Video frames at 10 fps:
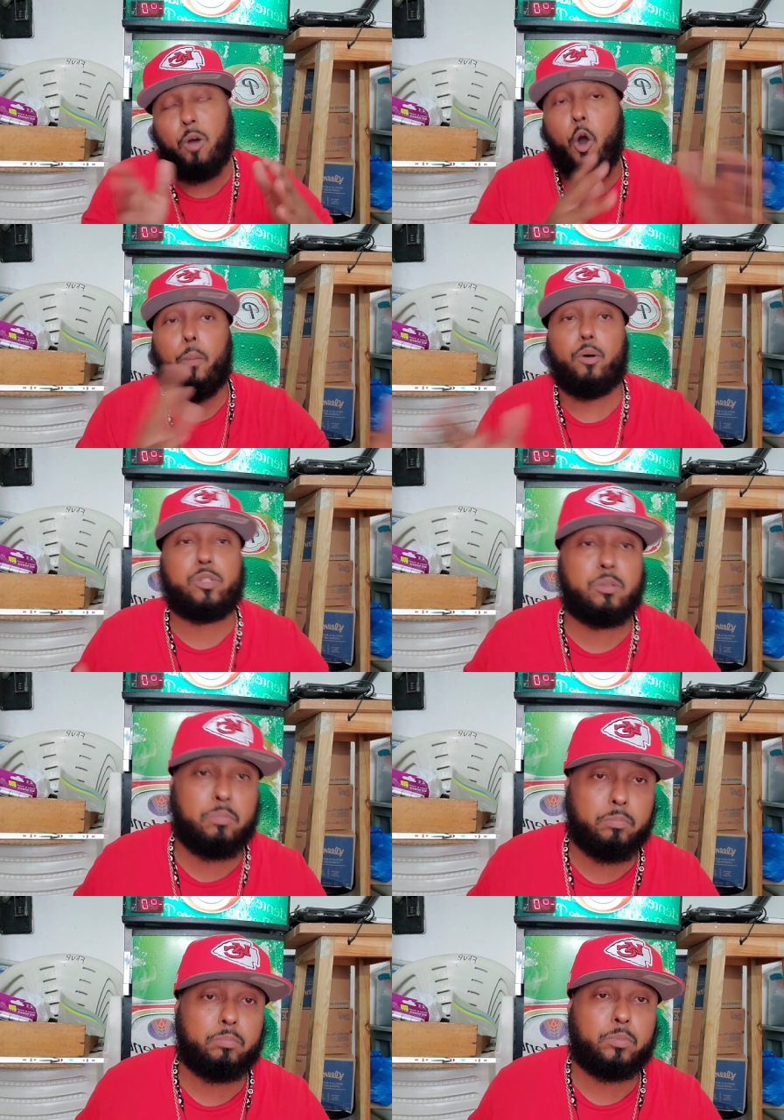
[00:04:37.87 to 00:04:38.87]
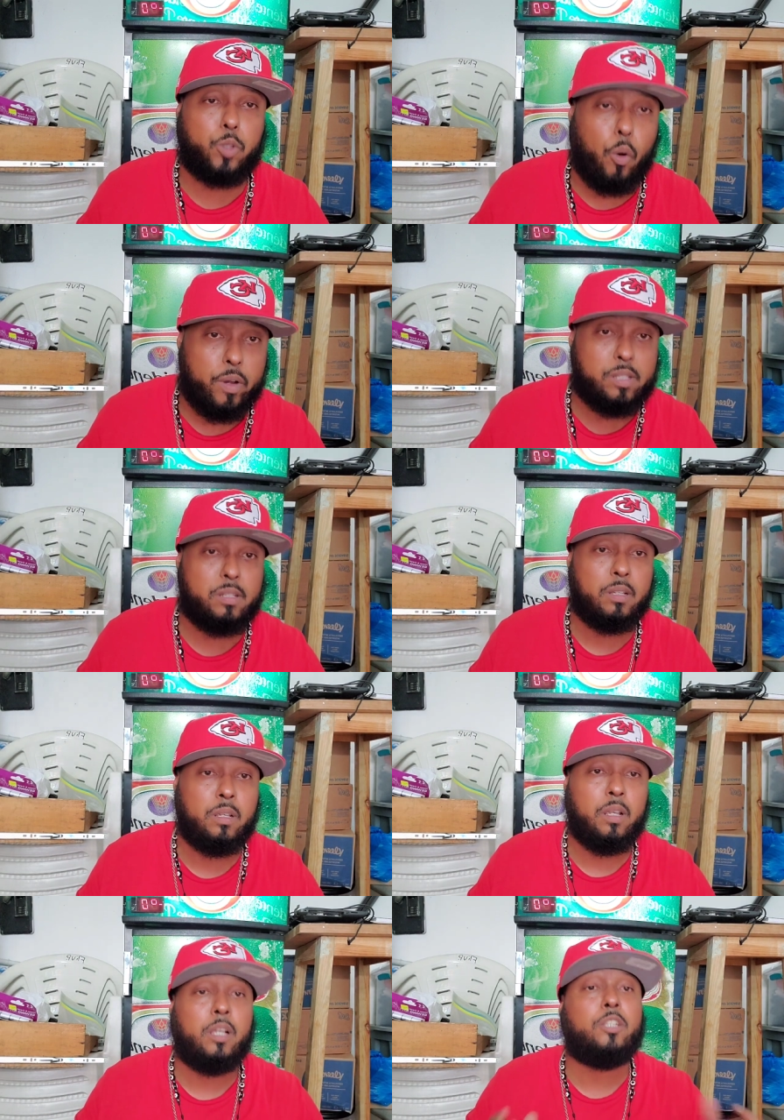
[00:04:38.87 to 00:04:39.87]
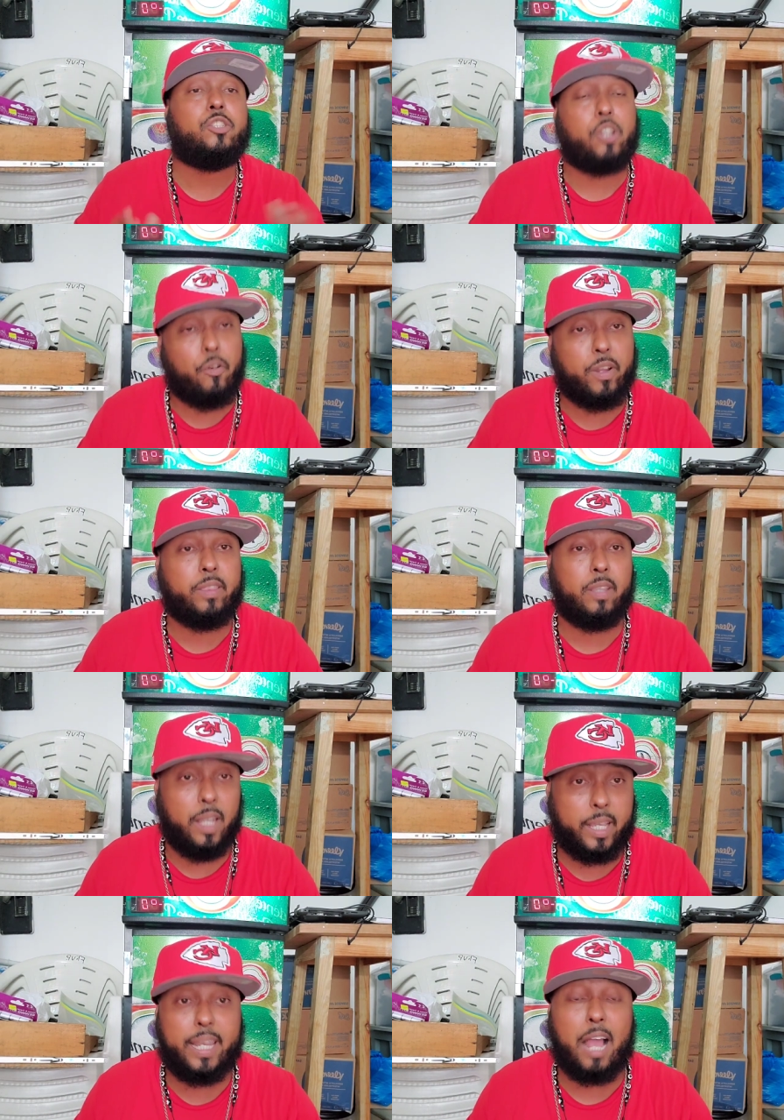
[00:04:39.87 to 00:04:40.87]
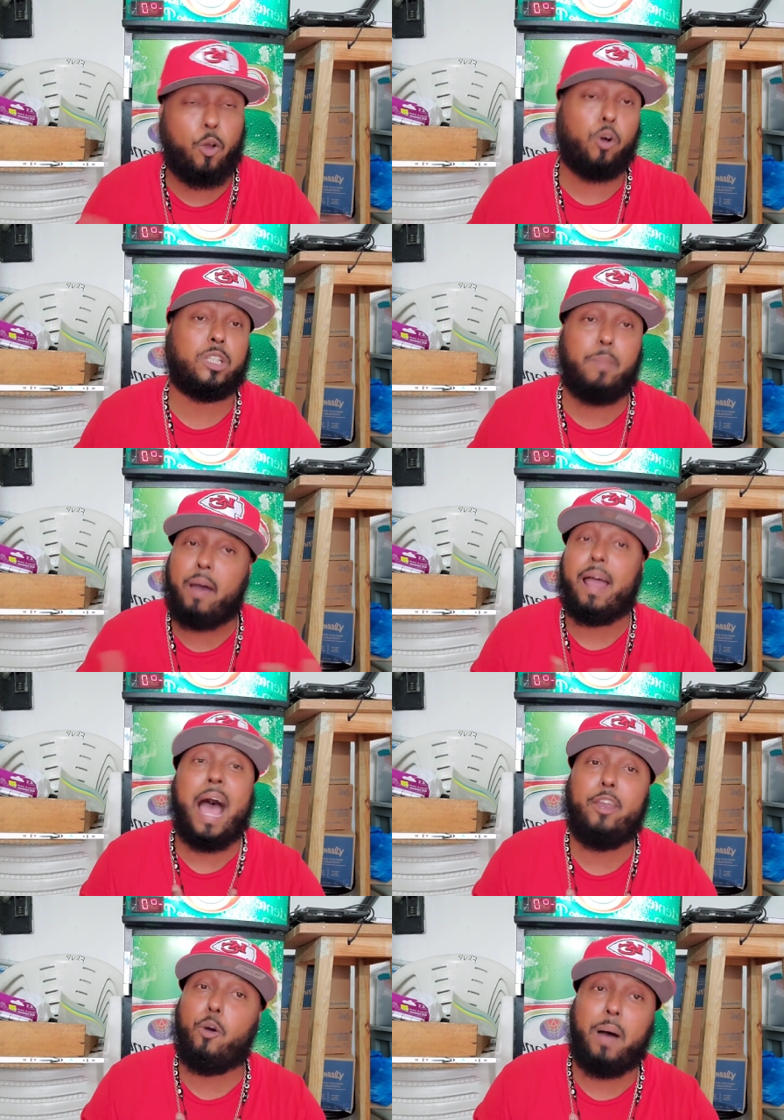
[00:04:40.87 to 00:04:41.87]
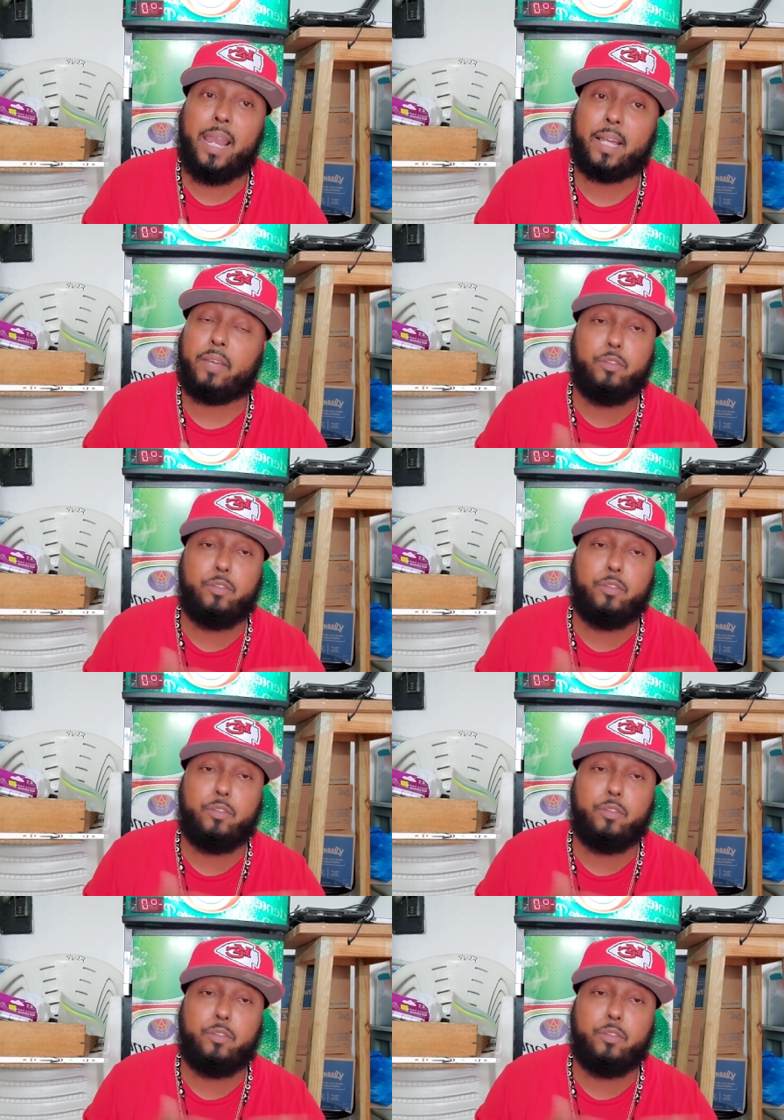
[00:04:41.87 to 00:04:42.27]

almost tourist, serving the liquor, and I called them out. I know my liquor.